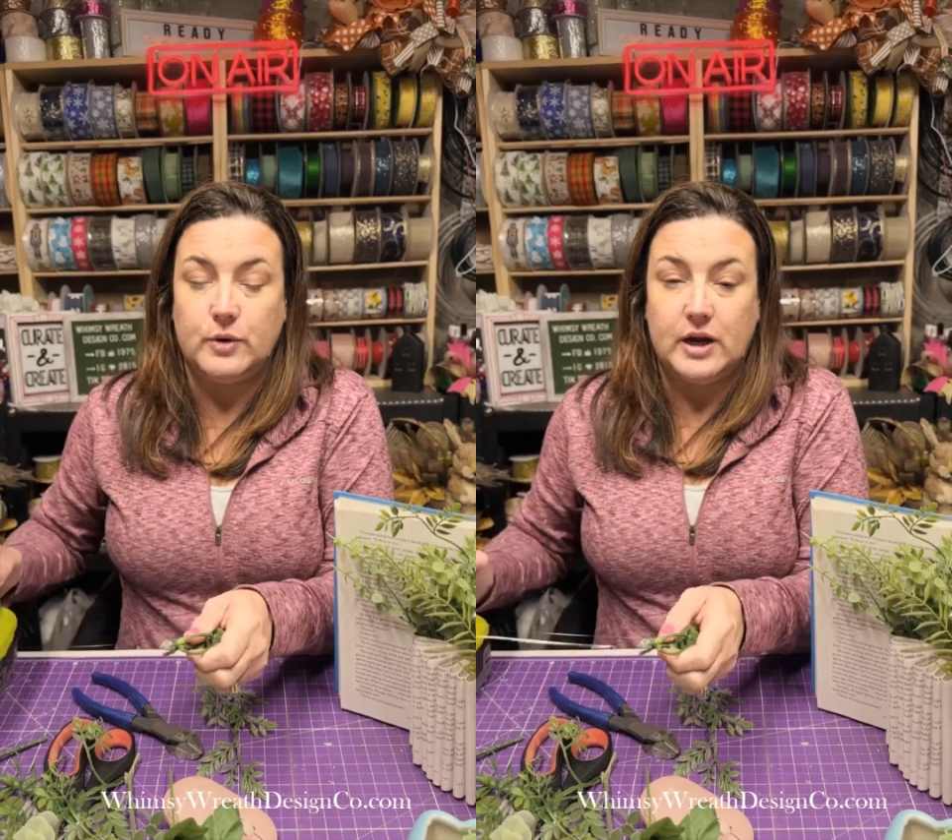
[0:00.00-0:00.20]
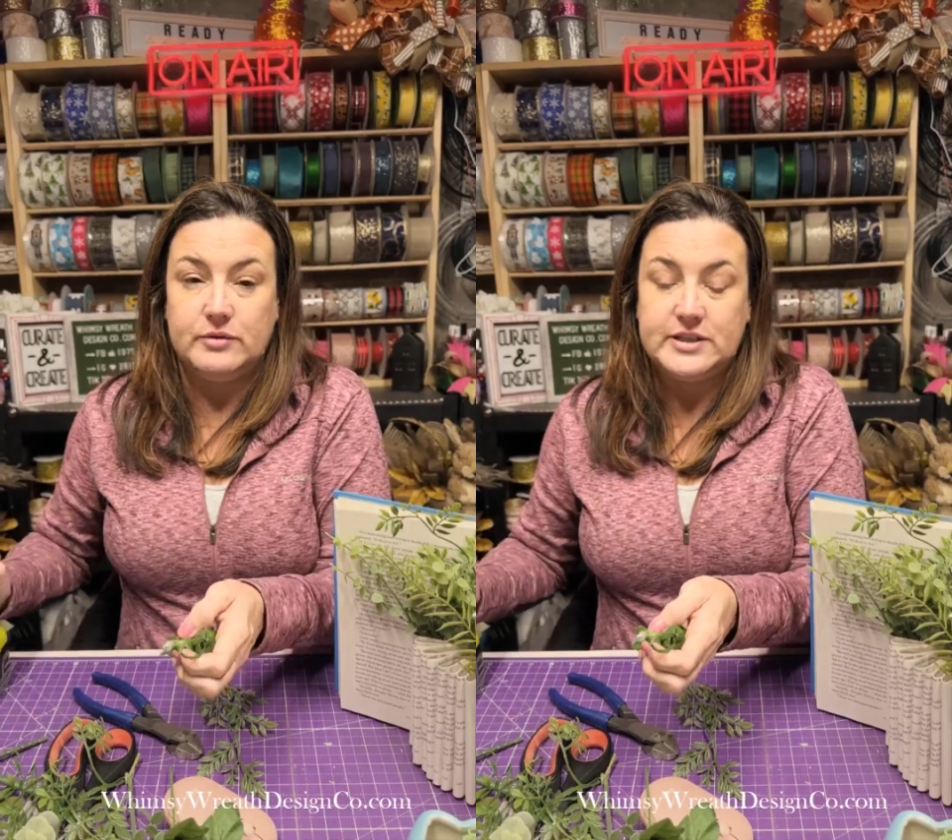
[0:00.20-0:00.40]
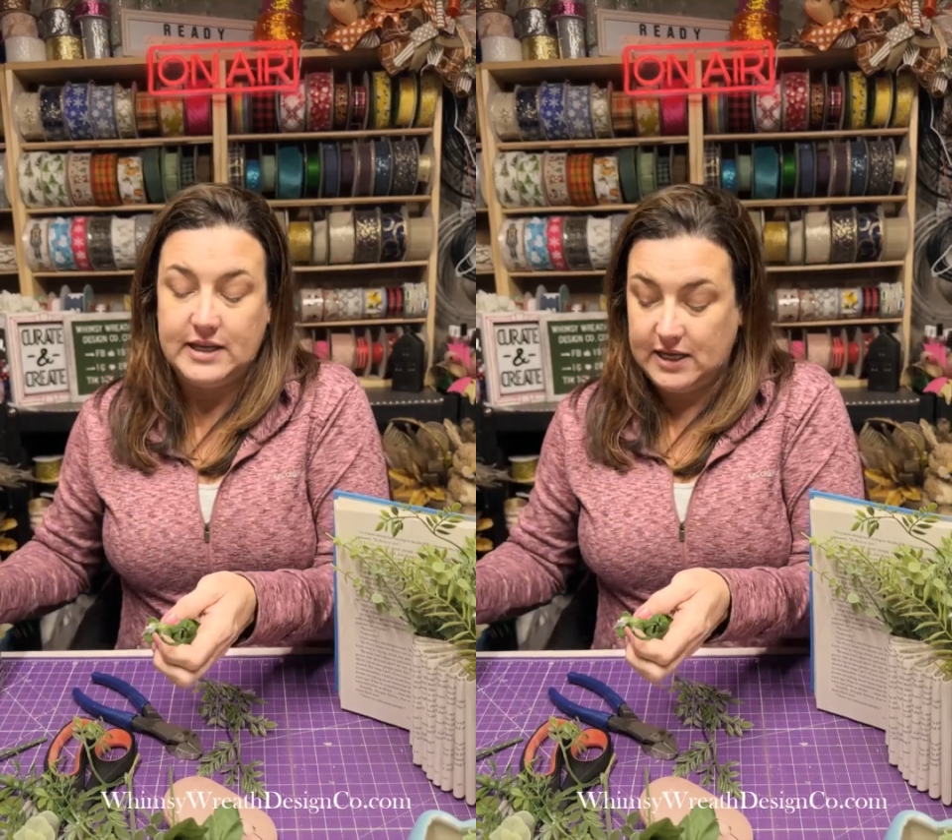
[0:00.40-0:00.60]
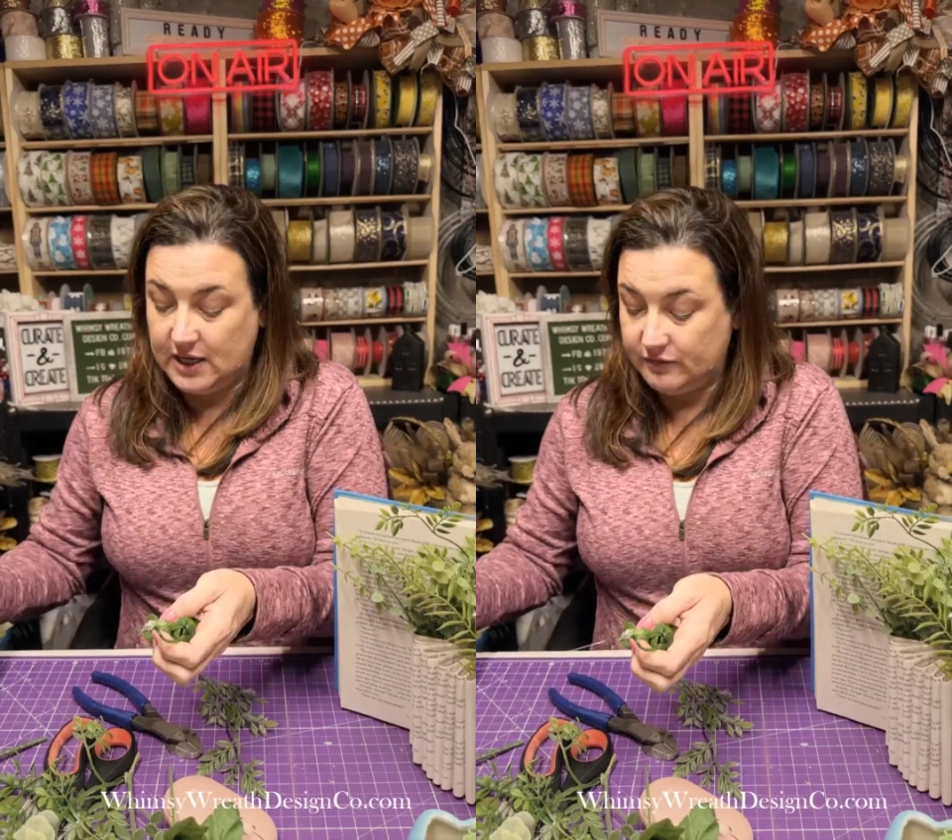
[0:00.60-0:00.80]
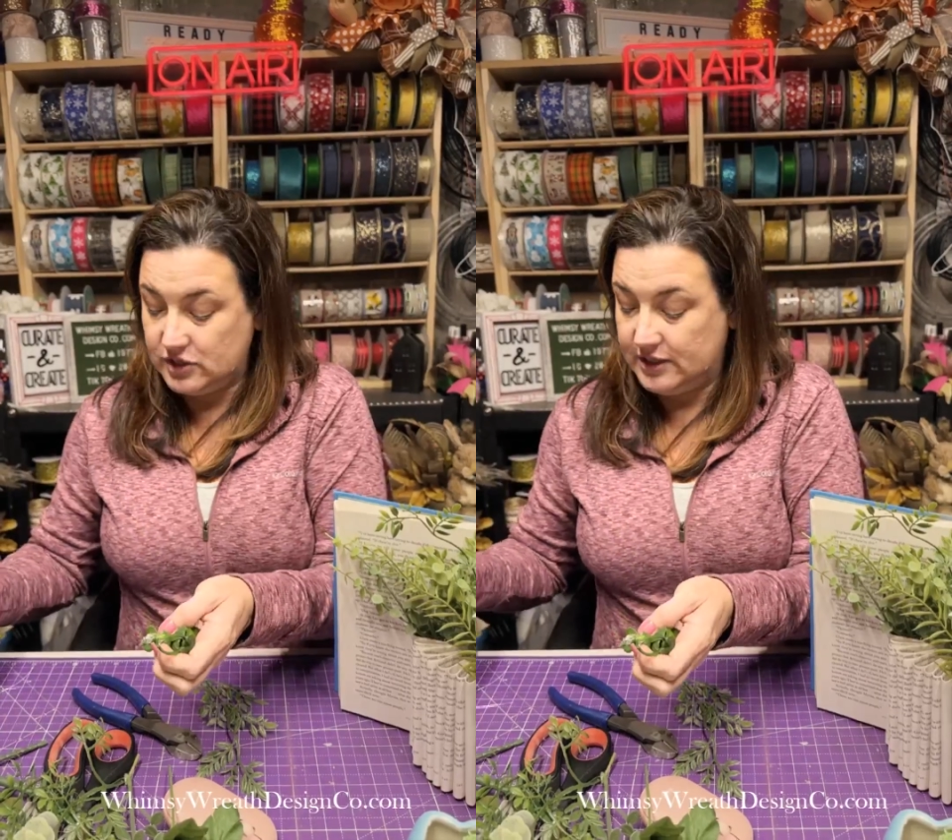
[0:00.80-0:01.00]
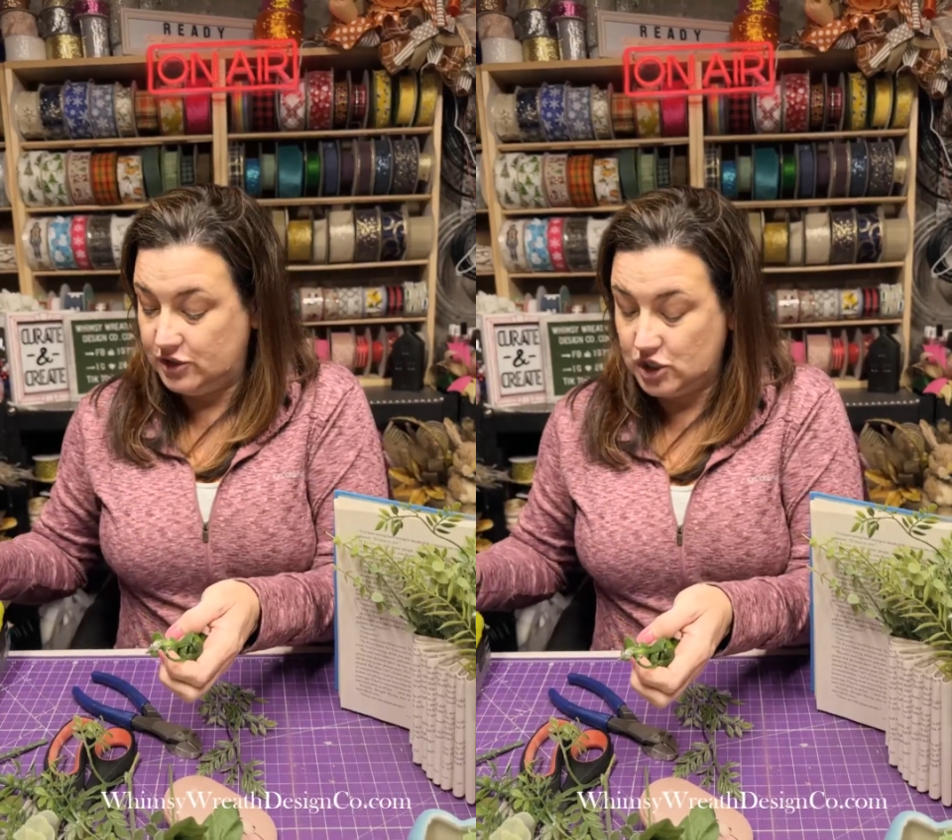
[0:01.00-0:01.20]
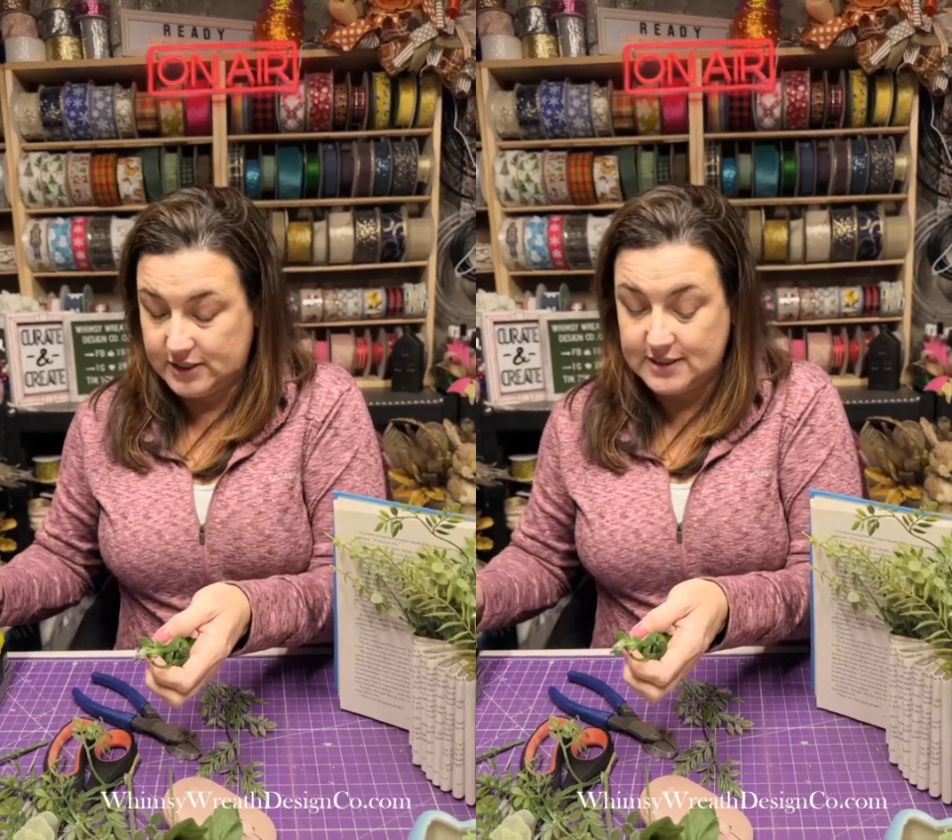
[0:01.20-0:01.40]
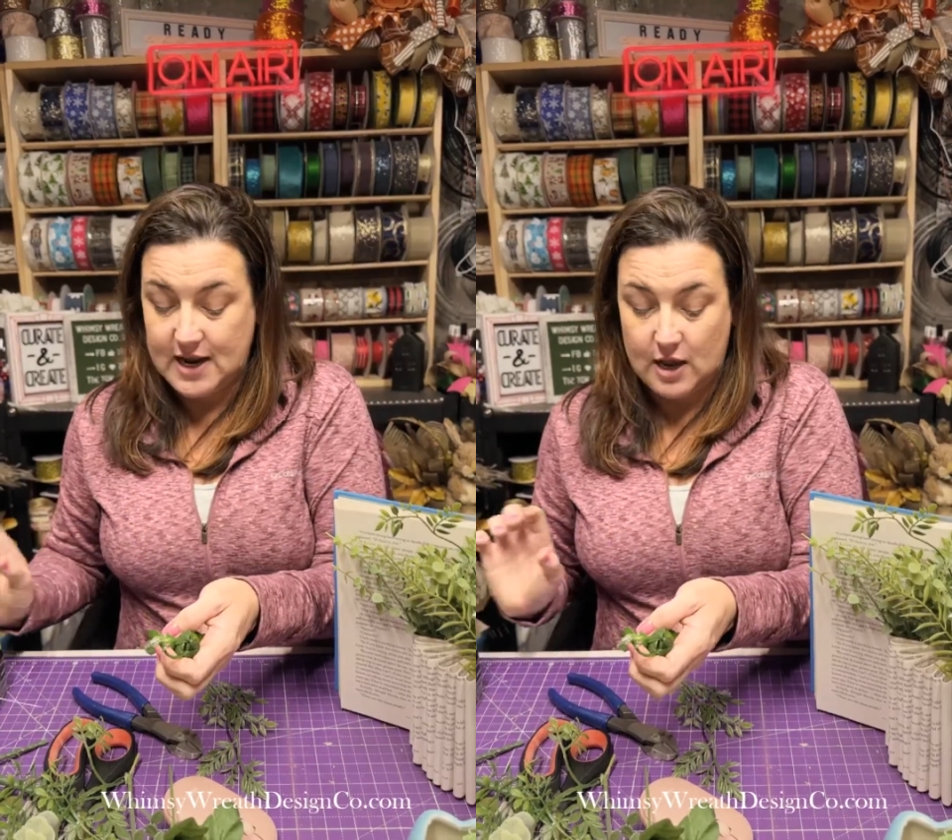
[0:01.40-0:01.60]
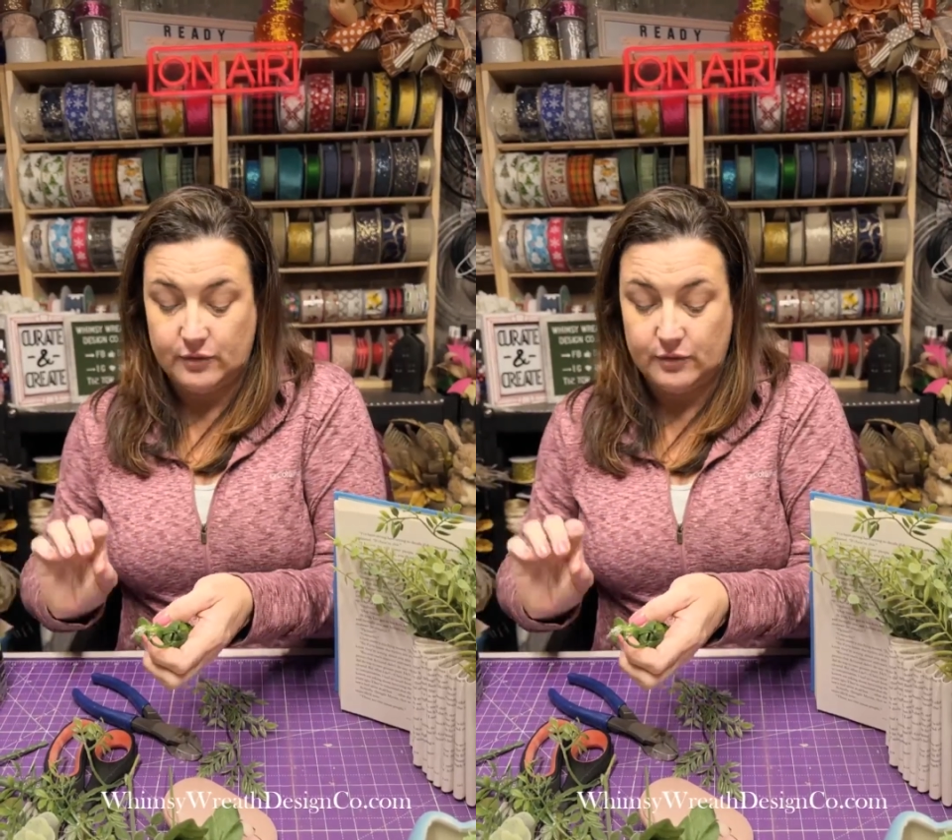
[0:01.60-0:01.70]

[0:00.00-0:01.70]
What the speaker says: I was thinking of just now,